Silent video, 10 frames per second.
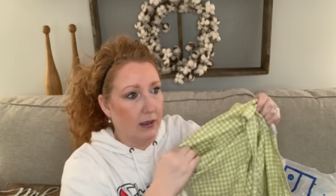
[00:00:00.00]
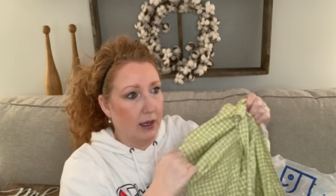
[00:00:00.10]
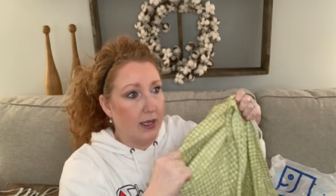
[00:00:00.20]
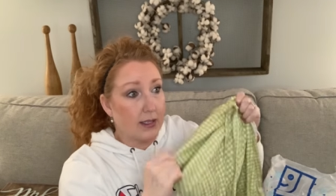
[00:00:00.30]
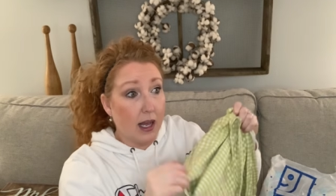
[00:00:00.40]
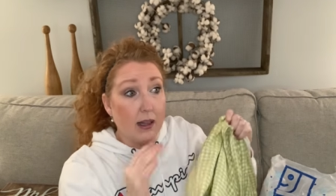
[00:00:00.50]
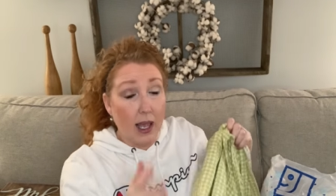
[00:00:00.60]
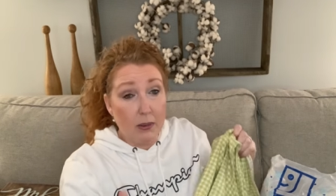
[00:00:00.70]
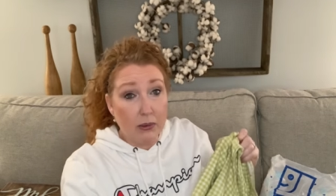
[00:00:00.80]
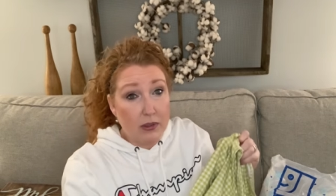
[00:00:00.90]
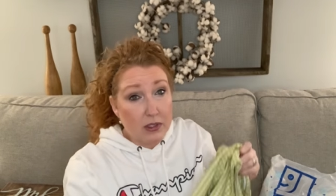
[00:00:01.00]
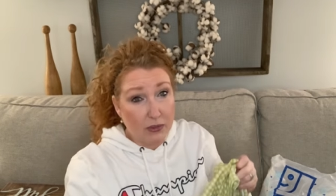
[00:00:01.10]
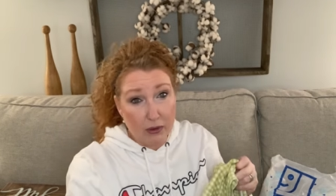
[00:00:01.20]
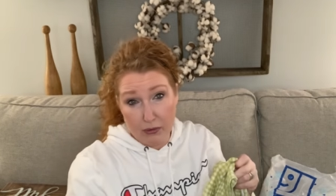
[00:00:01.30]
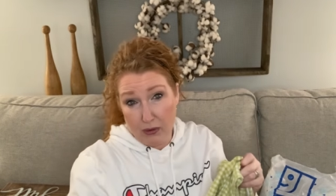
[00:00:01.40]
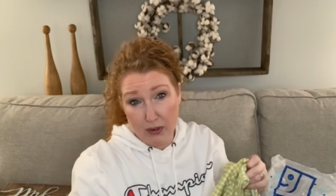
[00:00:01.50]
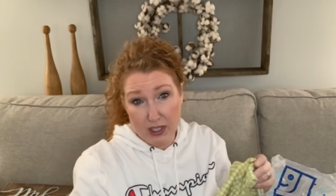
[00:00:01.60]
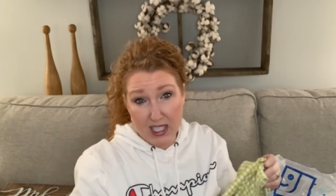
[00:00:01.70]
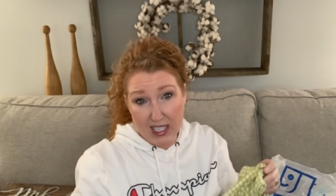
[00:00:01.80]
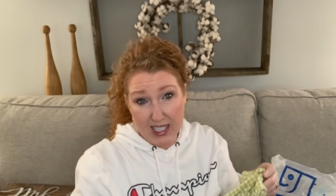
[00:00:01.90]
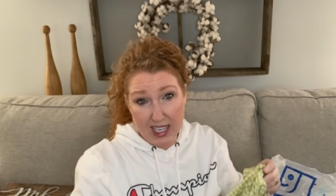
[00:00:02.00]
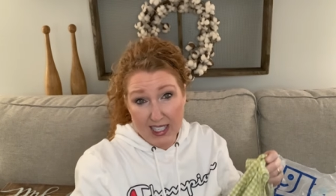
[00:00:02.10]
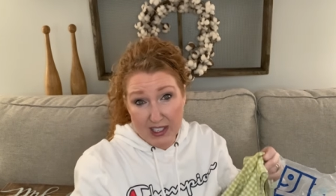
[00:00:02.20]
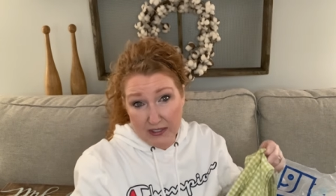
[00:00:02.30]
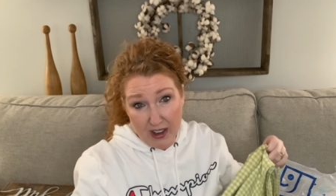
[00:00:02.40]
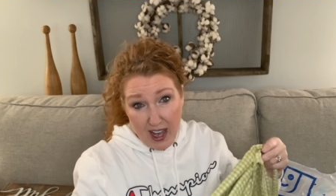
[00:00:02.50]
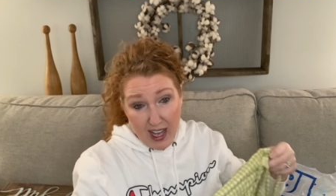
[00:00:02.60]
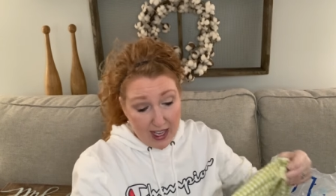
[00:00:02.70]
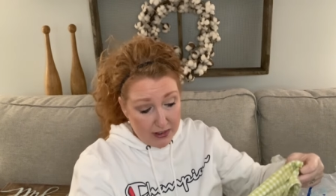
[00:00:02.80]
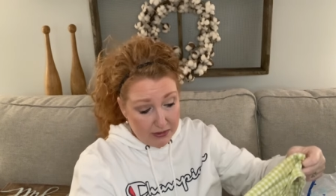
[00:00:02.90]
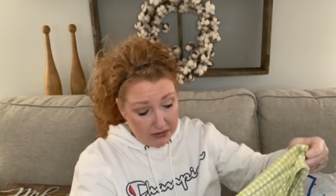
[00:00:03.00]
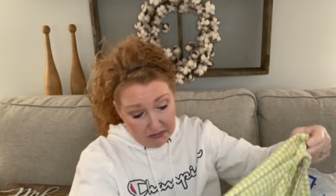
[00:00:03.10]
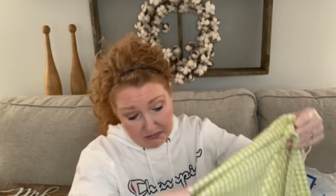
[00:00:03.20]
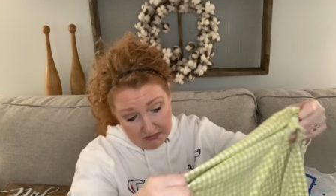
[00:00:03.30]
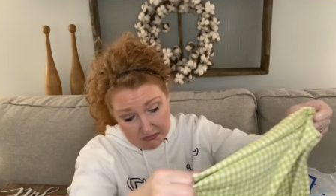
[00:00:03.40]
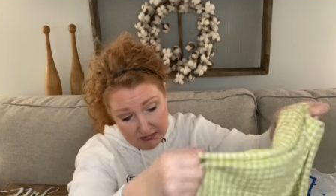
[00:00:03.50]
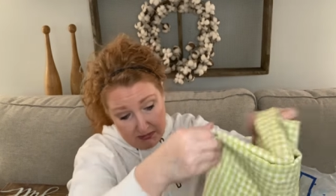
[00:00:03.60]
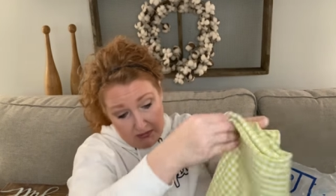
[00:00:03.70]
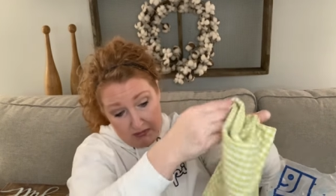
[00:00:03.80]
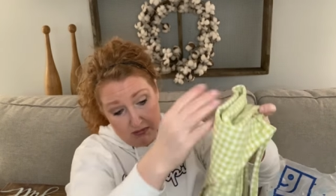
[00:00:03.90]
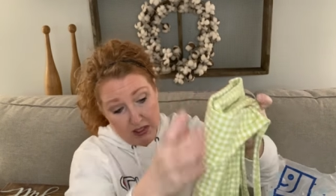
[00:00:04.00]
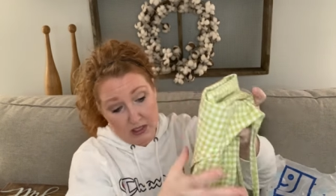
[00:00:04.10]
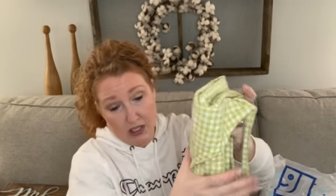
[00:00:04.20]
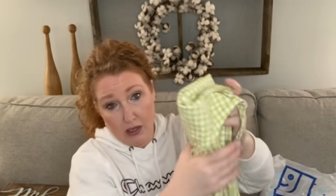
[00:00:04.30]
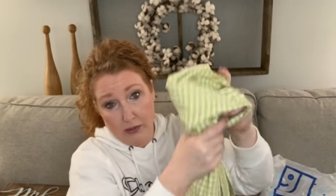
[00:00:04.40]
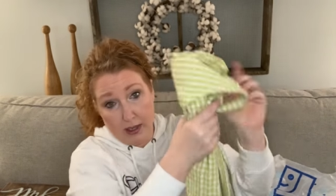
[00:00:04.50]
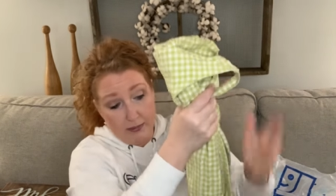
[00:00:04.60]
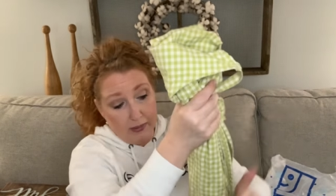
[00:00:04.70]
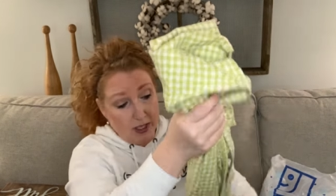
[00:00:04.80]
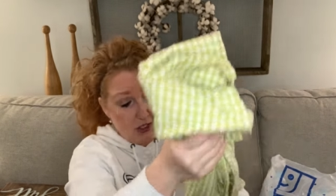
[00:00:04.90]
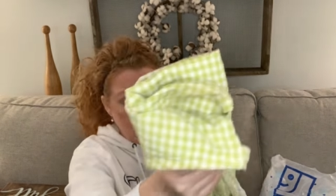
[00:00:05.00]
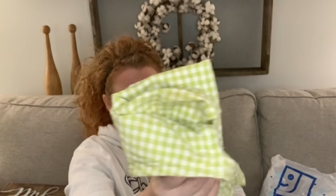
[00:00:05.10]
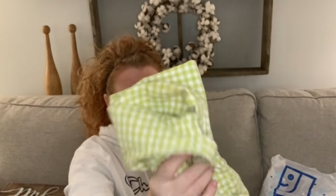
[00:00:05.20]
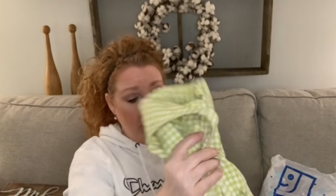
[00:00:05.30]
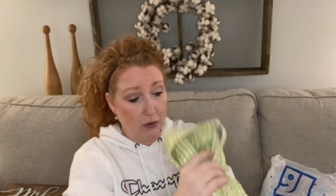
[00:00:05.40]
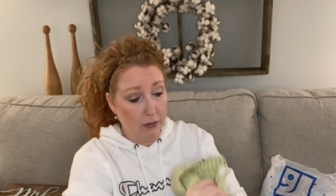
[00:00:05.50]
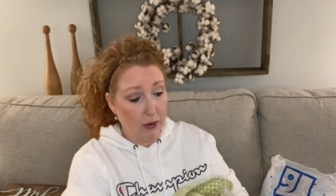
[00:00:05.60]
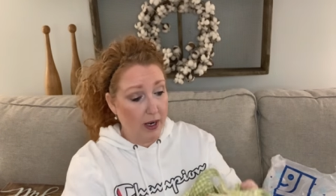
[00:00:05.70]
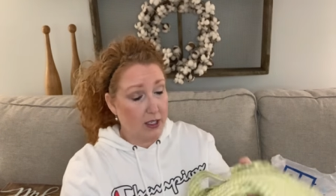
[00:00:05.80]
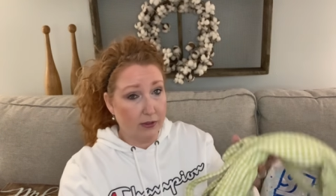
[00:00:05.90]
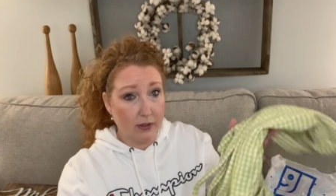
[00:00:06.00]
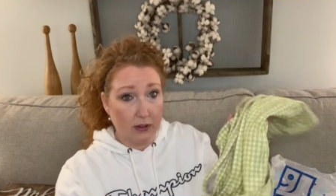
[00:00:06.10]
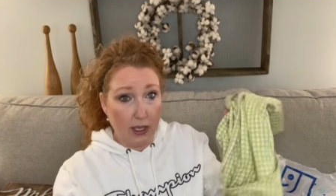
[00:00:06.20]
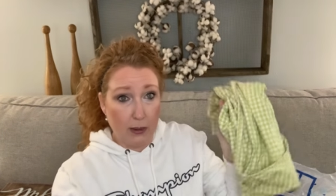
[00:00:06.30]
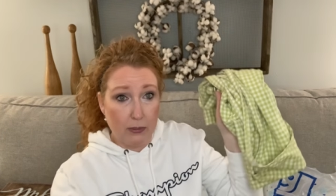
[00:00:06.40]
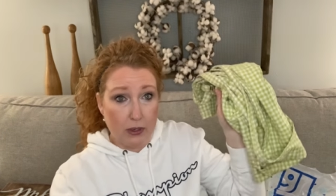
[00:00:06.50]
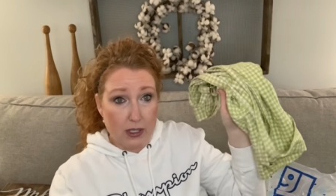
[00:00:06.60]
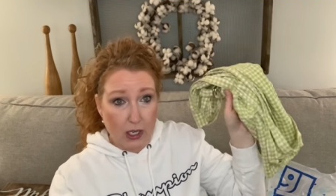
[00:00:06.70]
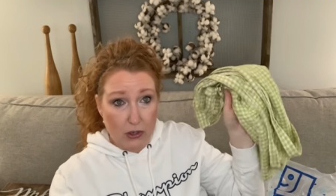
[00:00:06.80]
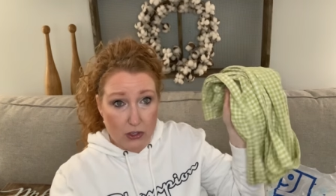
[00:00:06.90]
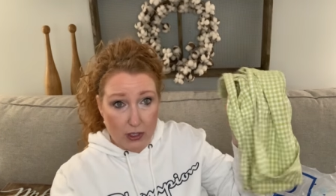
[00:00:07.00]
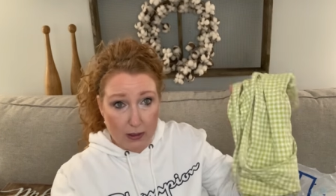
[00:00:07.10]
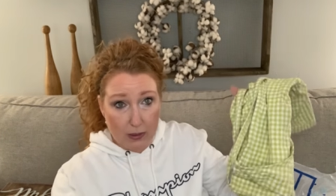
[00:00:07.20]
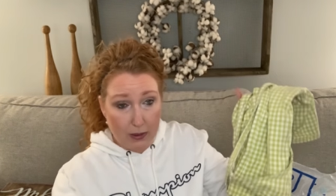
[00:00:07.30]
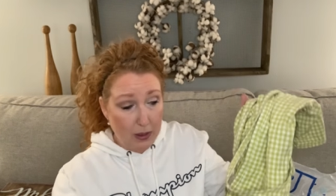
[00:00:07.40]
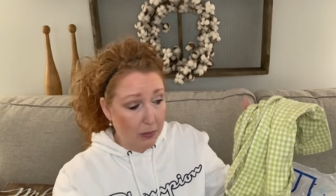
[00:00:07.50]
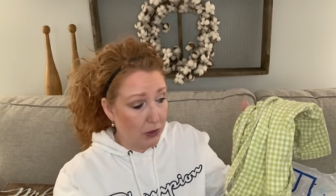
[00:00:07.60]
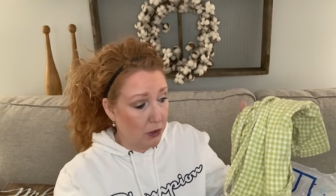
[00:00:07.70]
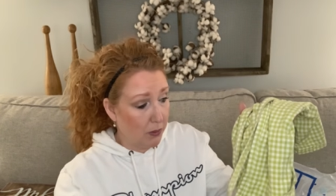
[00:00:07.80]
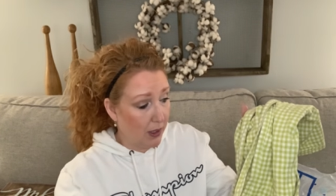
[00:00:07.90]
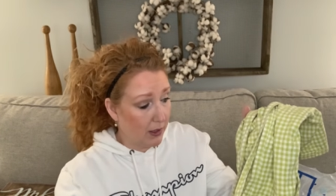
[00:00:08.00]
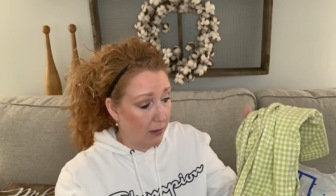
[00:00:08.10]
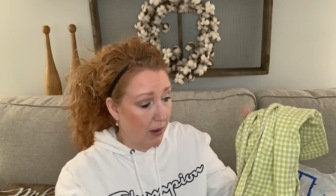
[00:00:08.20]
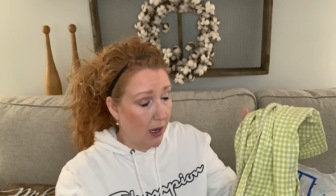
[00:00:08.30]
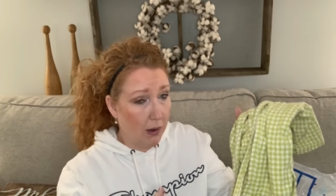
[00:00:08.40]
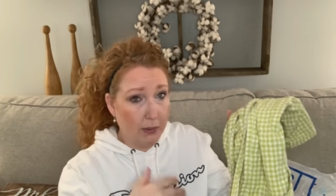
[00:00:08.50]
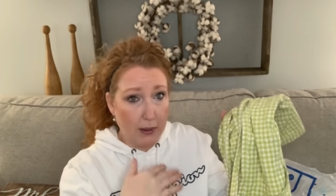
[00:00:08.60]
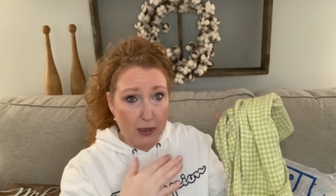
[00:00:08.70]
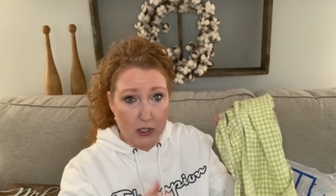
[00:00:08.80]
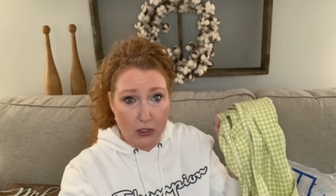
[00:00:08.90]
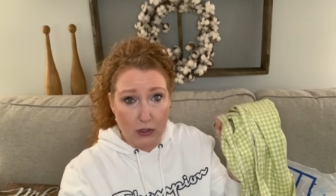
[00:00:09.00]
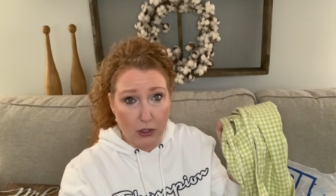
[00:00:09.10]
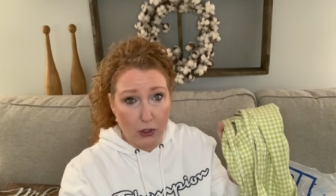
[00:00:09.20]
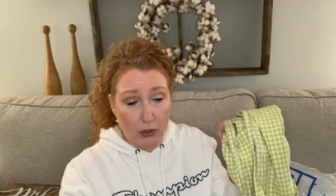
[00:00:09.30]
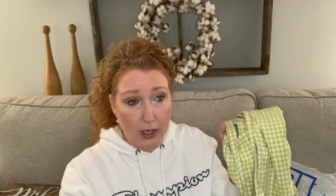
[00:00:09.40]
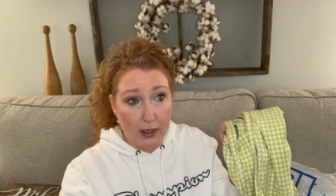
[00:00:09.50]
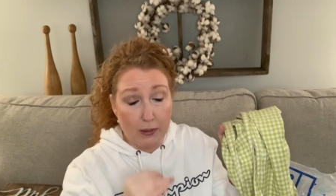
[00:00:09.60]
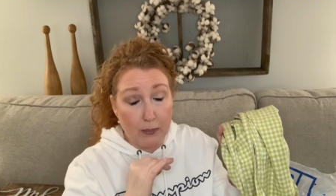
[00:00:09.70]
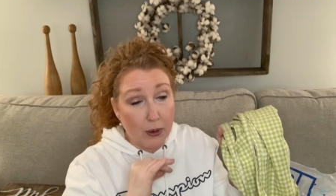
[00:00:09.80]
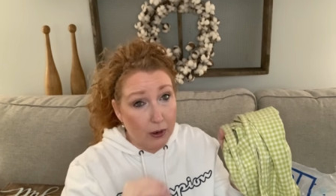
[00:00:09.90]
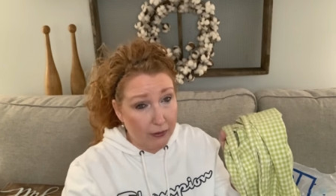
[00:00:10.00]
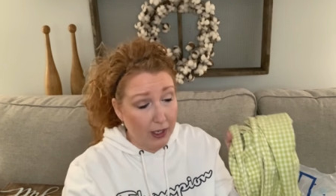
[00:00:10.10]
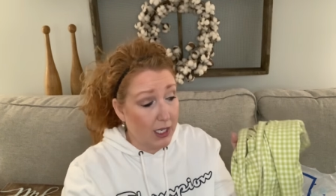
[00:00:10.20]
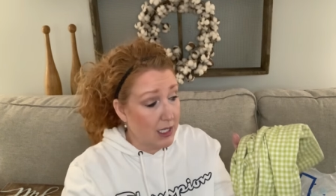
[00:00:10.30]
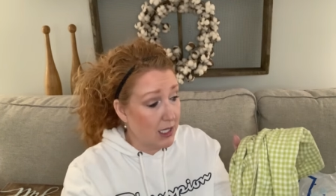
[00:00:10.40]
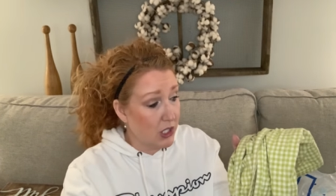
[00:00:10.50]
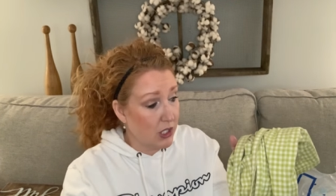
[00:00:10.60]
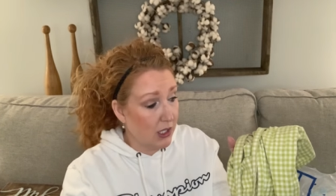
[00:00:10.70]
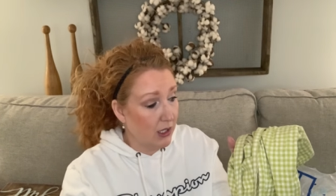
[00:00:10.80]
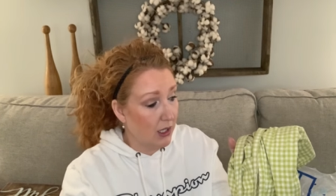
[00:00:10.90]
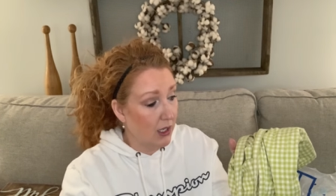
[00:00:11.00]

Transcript: I sell aprons for 14 dollars so yep, that's just my going price for aprons. I usually am able to pick them up. I make sure they're in great, perfect condition,